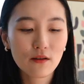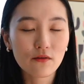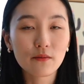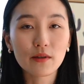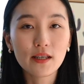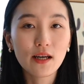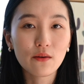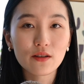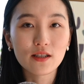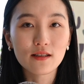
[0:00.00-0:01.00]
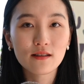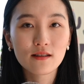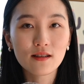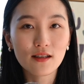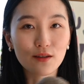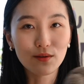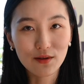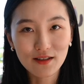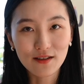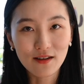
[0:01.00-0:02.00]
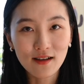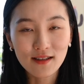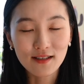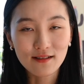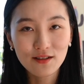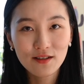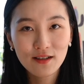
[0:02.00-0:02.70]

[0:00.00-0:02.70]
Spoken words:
For me, I would just ignore the knot and